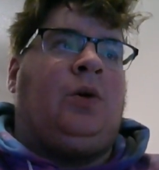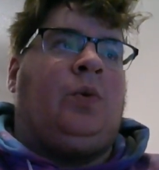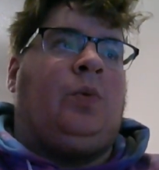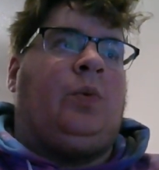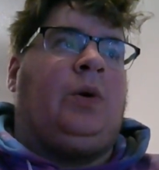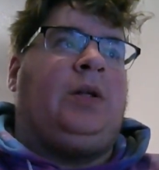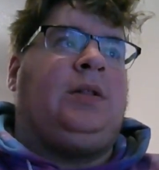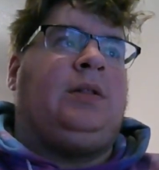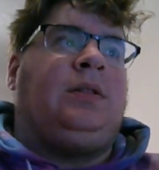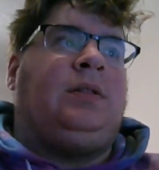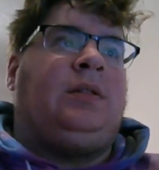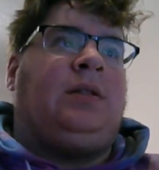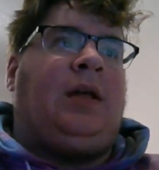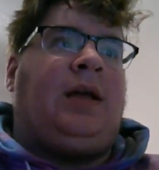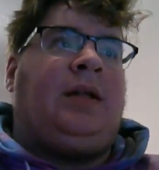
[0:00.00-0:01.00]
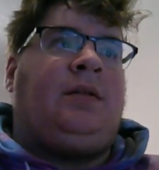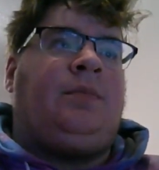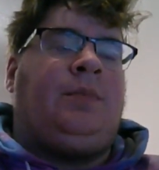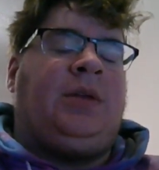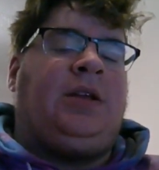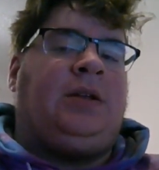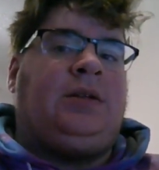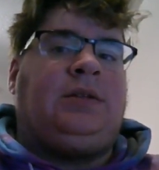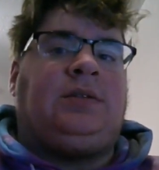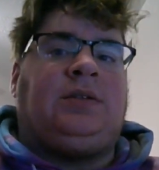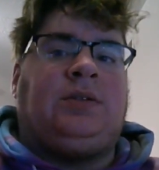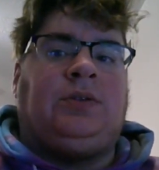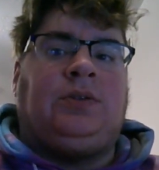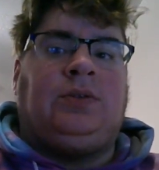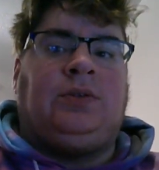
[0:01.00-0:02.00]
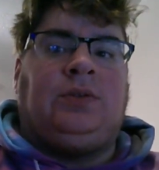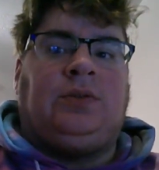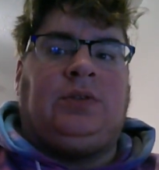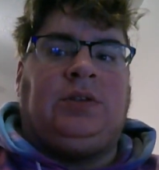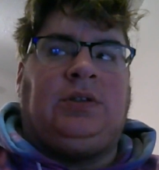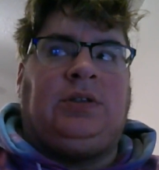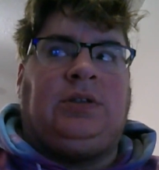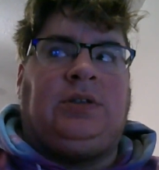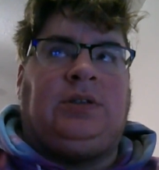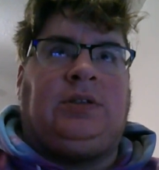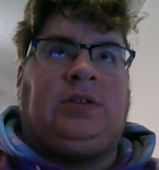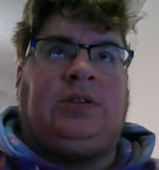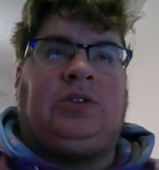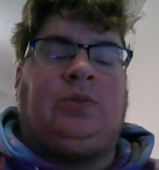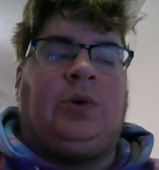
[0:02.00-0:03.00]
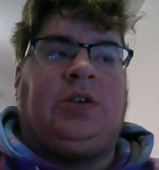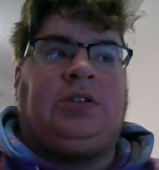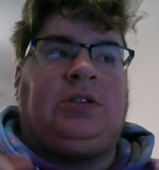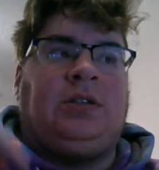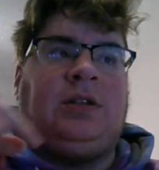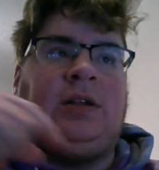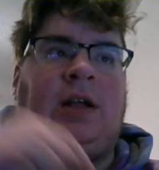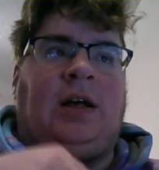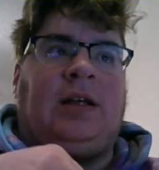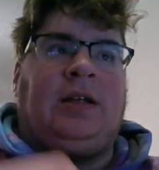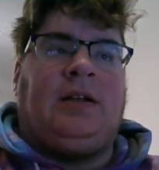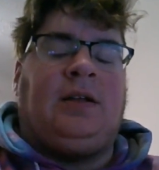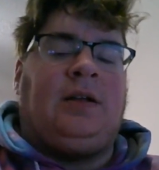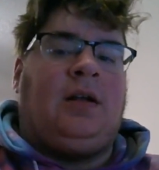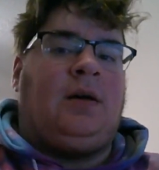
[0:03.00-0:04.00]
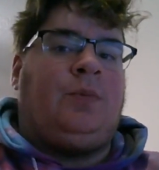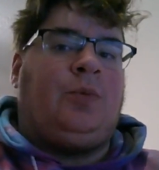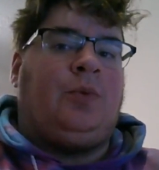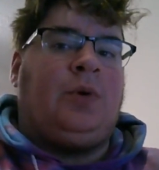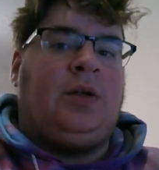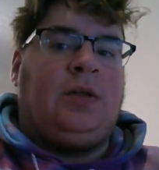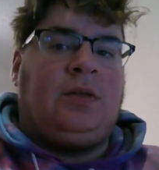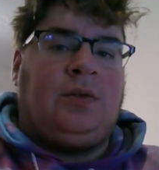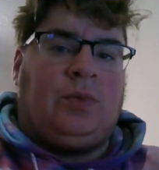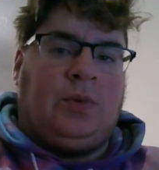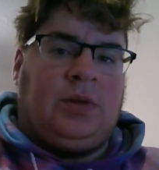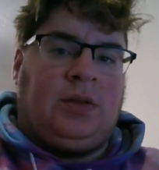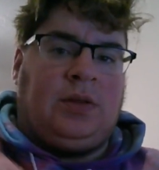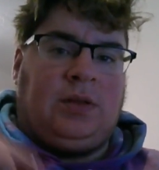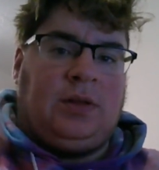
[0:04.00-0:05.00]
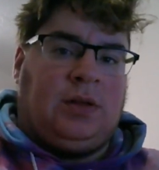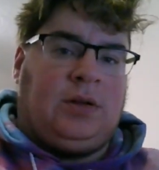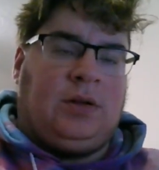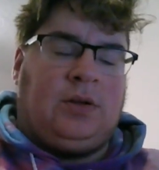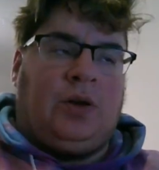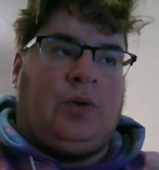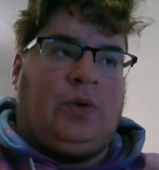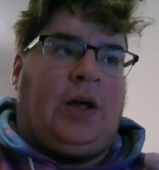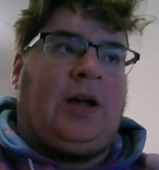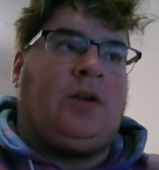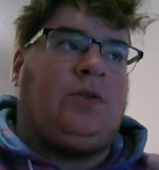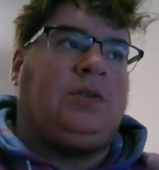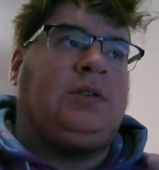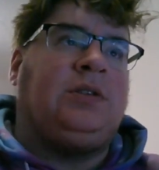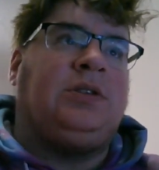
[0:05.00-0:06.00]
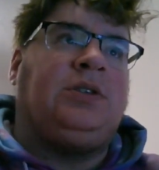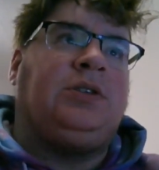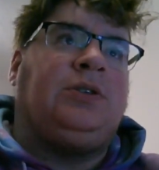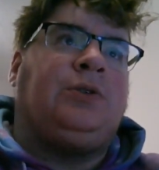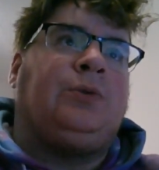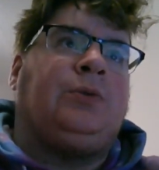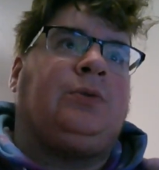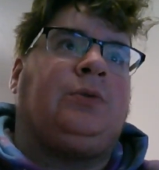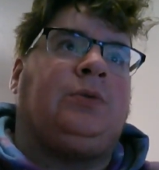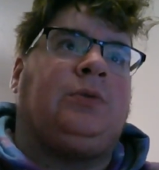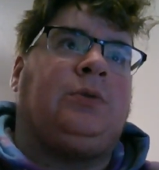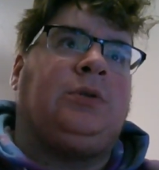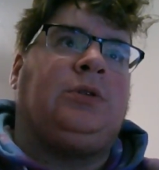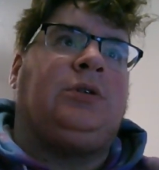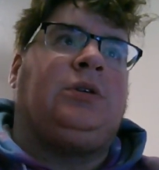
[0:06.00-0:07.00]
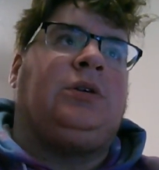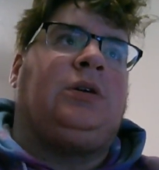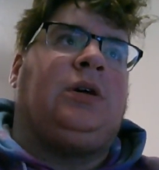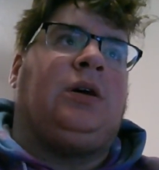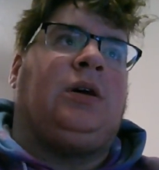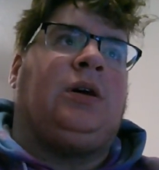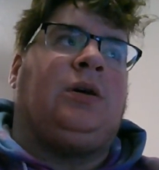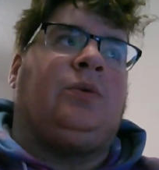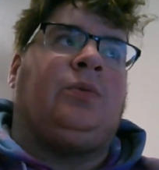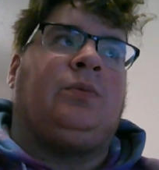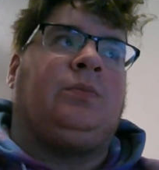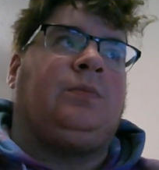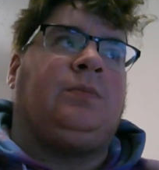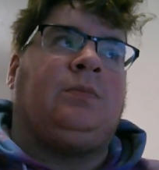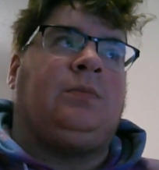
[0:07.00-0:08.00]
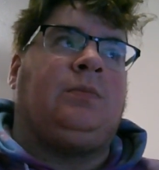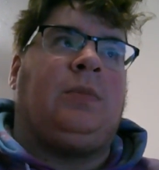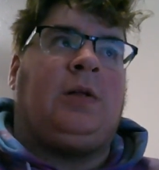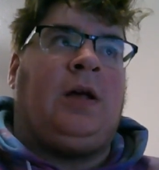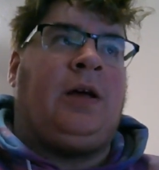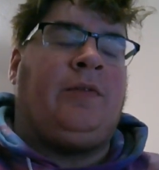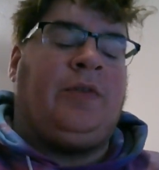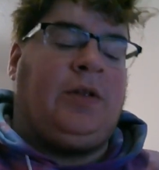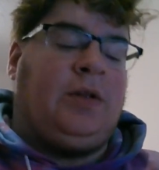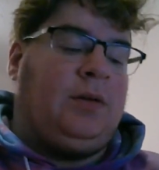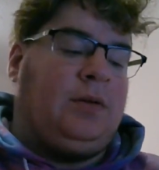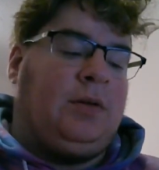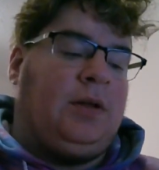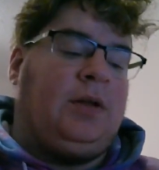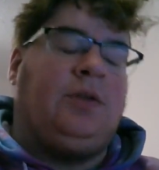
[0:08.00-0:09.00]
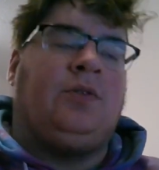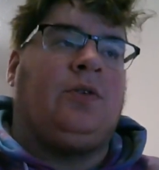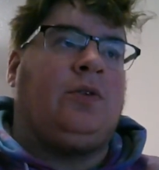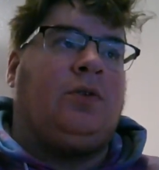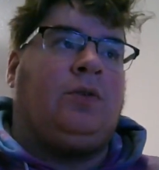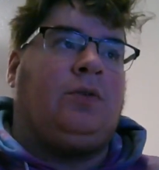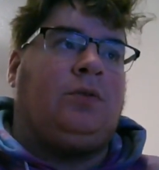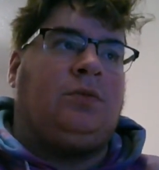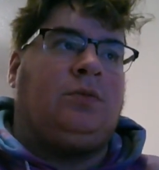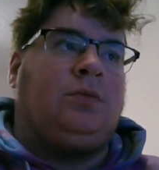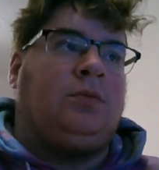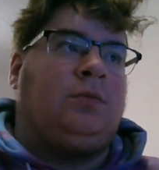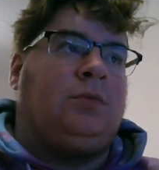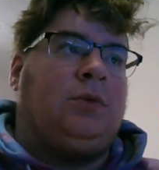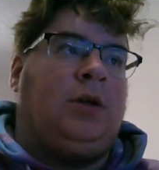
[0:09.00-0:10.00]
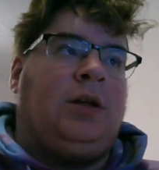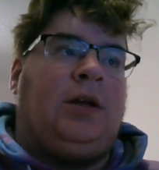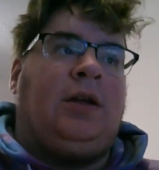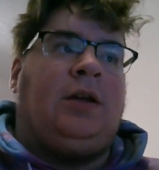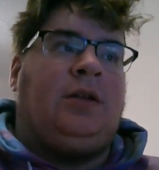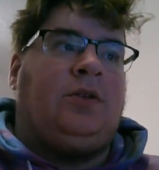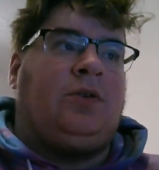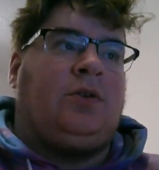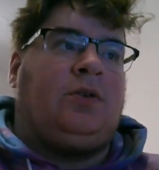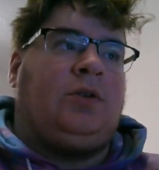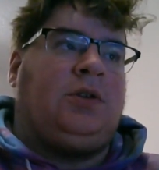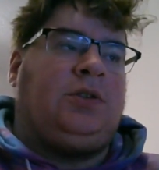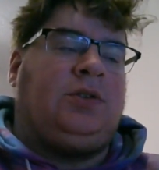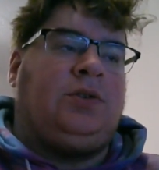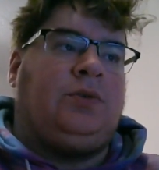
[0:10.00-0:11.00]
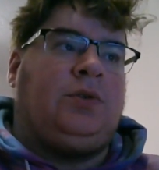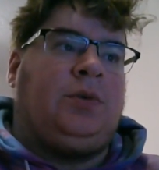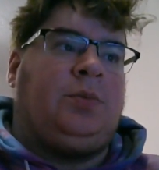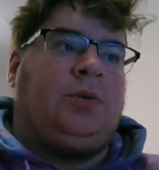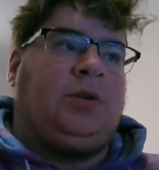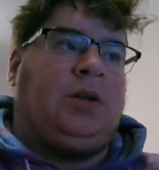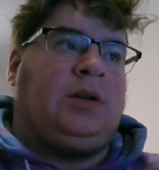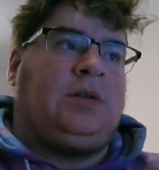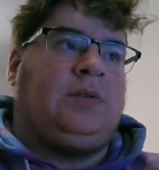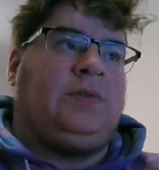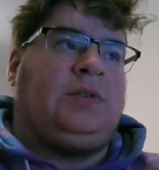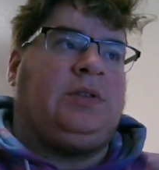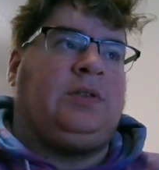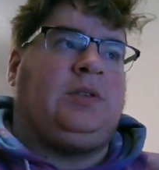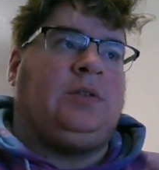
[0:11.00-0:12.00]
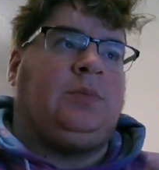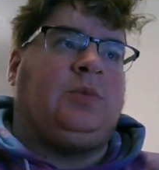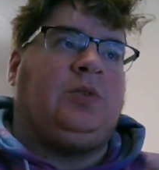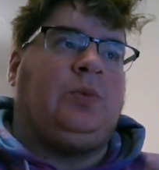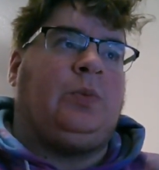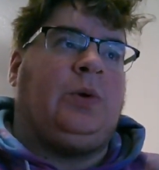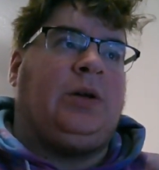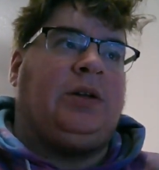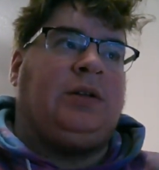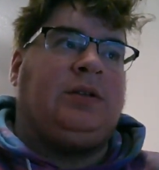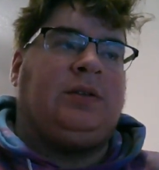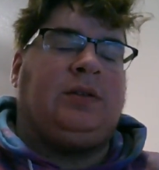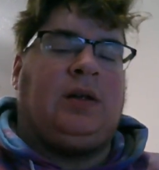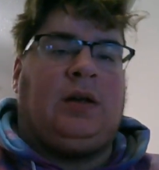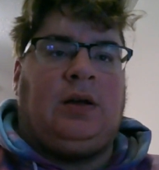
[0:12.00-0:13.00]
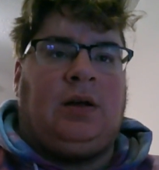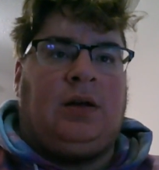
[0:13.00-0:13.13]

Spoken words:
what led me to the situation that I ended up with the gonadal tissue, having internally two reproductive systems, was